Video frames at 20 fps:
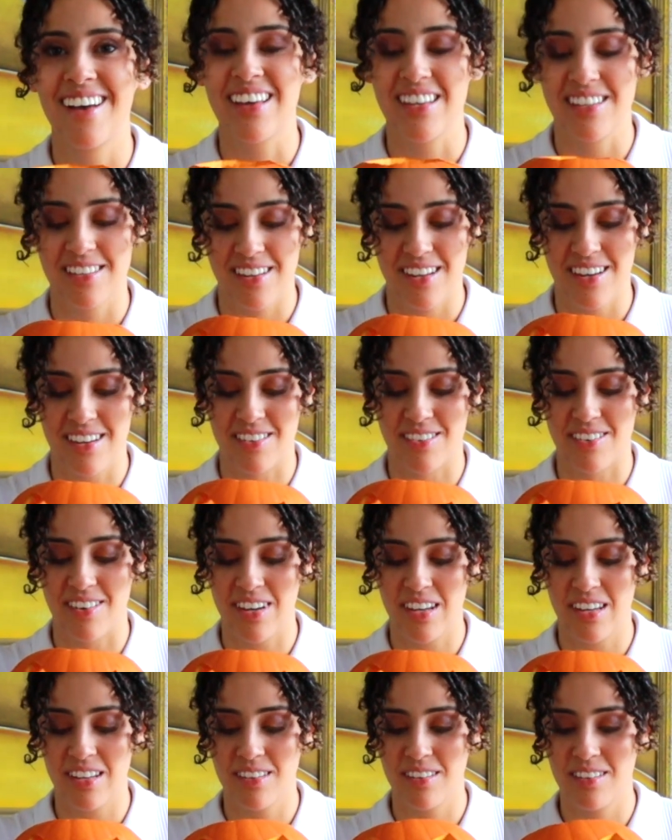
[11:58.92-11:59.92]
it's nice,
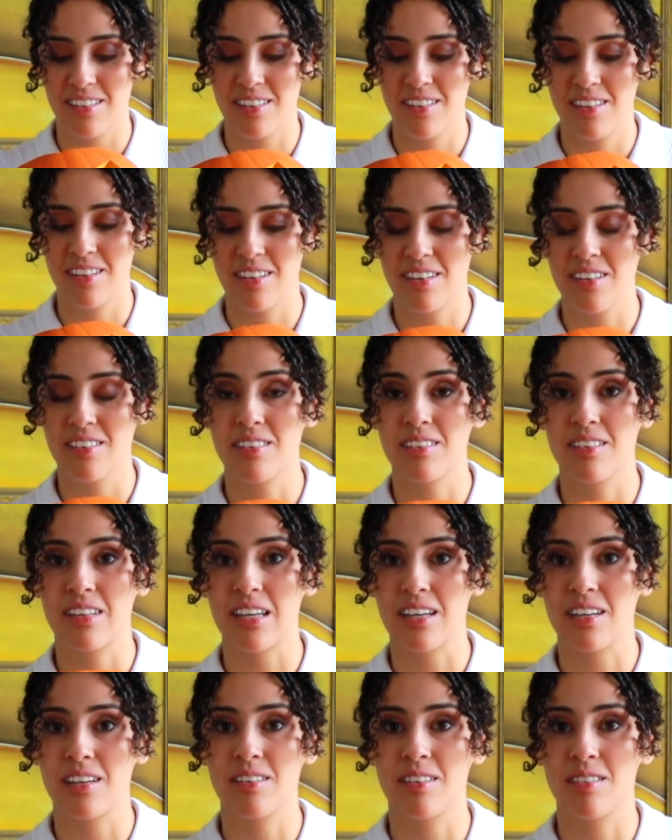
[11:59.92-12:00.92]
right? It looks
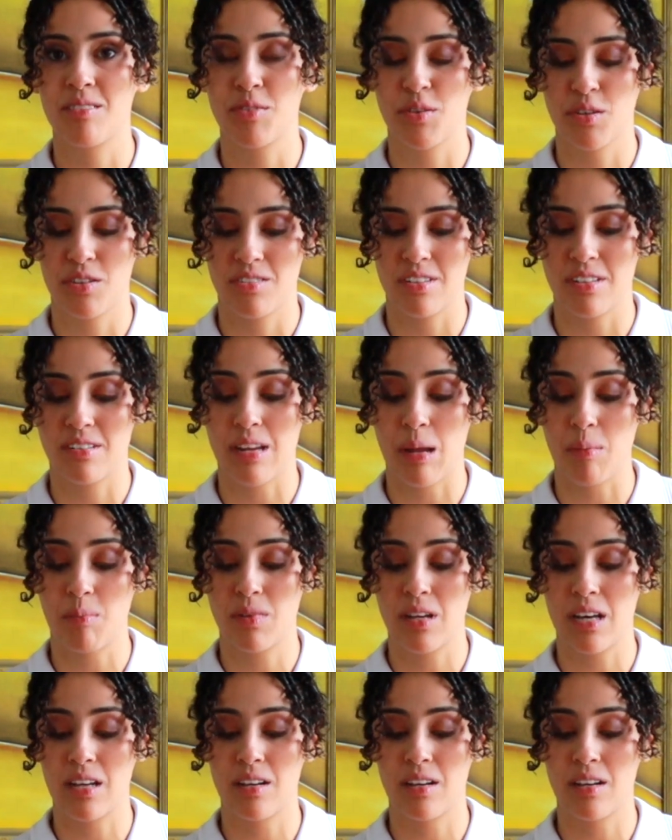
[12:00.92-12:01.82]
like the first attempt